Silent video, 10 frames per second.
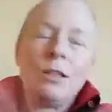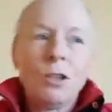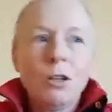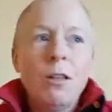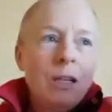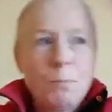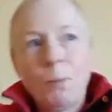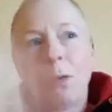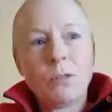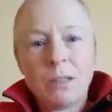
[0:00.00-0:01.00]
you know, there's
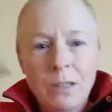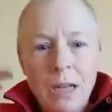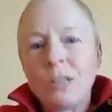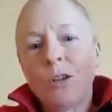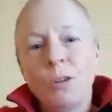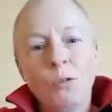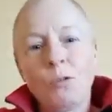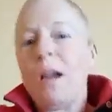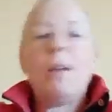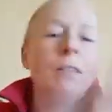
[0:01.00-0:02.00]
bolts and nuts on the
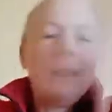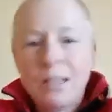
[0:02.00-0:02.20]
ground and